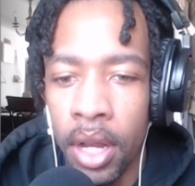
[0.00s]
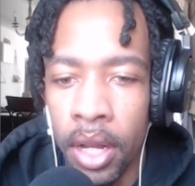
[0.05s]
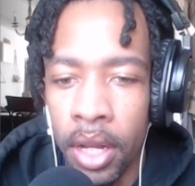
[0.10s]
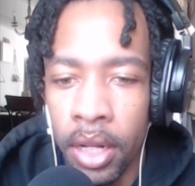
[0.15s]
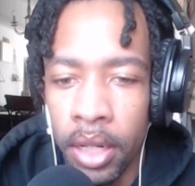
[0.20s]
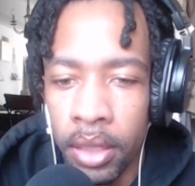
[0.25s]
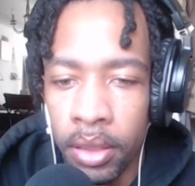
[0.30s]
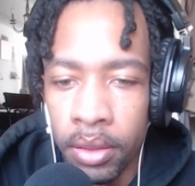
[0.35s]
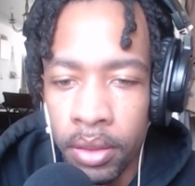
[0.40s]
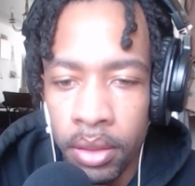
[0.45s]

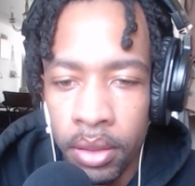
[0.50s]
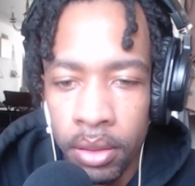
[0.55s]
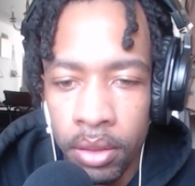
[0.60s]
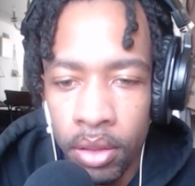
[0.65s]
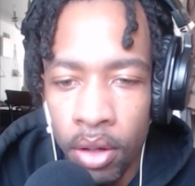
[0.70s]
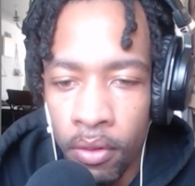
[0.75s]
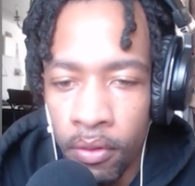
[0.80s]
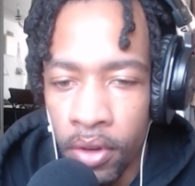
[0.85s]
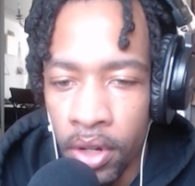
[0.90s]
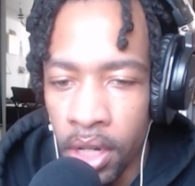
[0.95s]
And
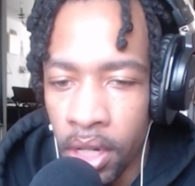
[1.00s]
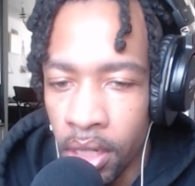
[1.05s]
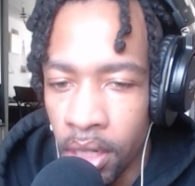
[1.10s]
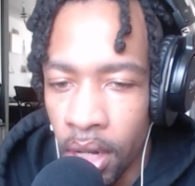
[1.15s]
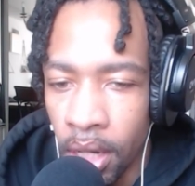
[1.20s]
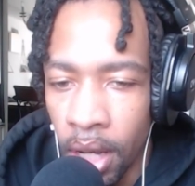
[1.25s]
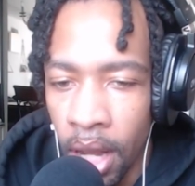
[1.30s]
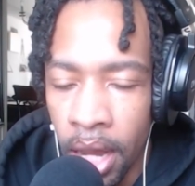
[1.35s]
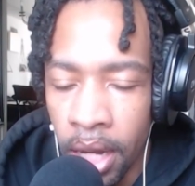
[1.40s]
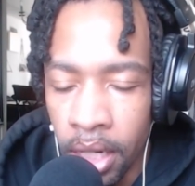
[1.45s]
don't
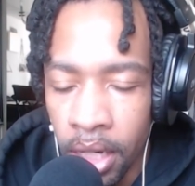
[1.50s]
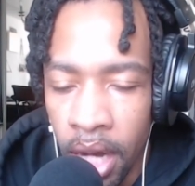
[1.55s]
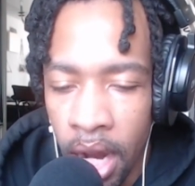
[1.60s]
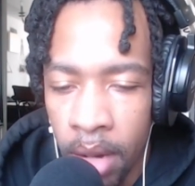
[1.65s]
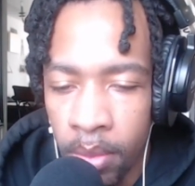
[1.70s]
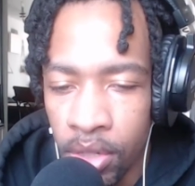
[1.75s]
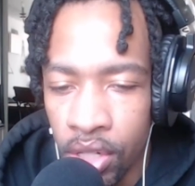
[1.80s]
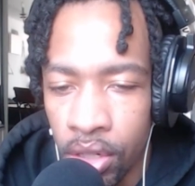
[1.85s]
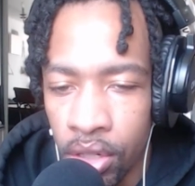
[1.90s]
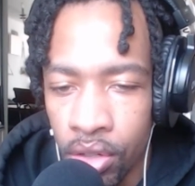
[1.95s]
forget to like,
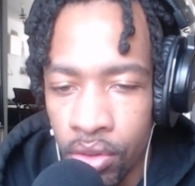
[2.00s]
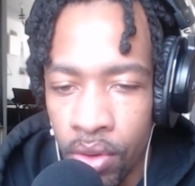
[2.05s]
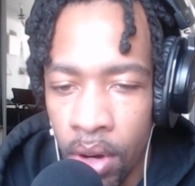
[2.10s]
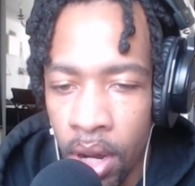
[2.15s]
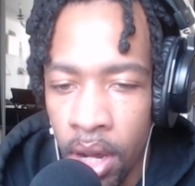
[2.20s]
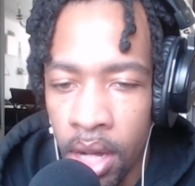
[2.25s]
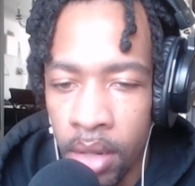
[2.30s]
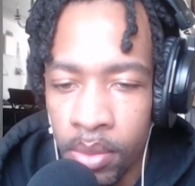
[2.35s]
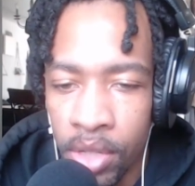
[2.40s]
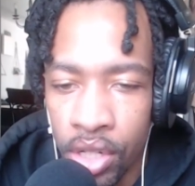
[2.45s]
comment,
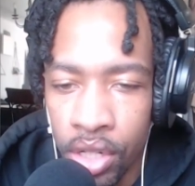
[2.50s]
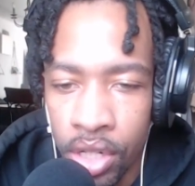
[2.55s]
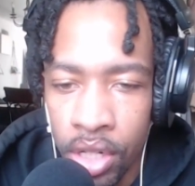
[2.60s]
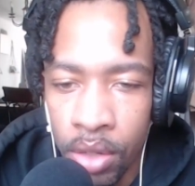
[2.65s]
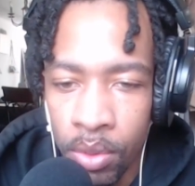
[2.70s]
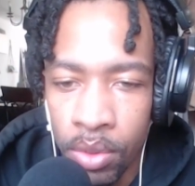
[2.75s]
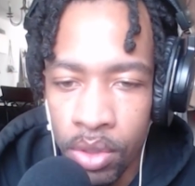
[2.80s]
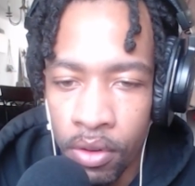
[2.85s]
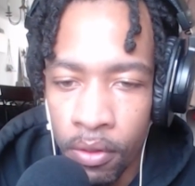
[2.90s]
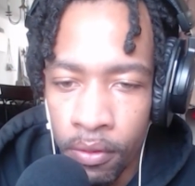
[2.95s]
subscribe, and
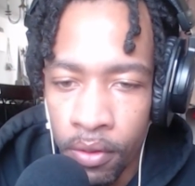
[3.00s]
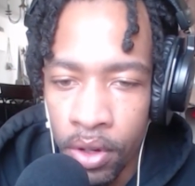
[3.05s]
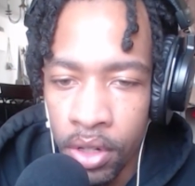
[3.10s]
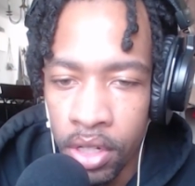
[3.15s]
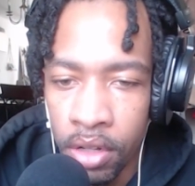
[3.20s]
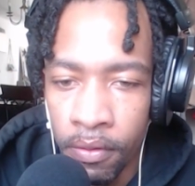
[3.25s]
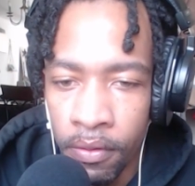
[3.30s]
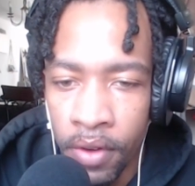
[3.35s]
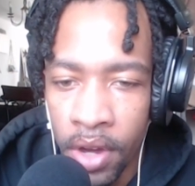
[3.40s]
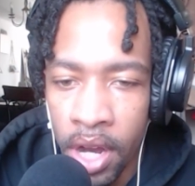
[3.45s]
share with your
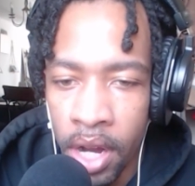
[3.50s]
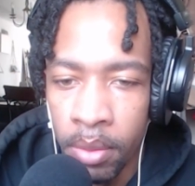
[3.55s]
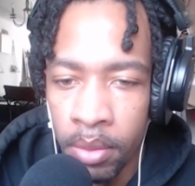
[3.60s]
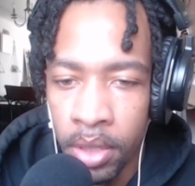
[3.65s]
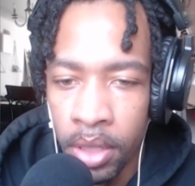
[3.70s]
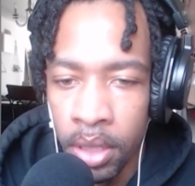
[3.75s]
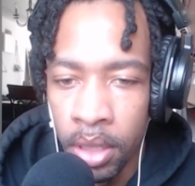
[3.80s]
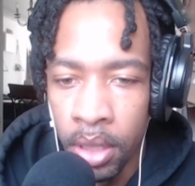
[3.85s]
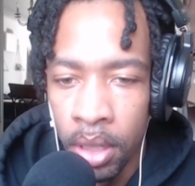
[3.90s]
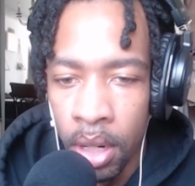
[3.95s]
friends and
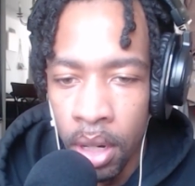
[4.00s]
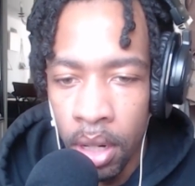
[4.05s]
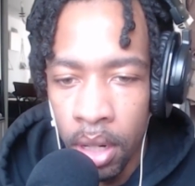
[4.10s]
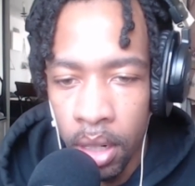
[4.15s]
family.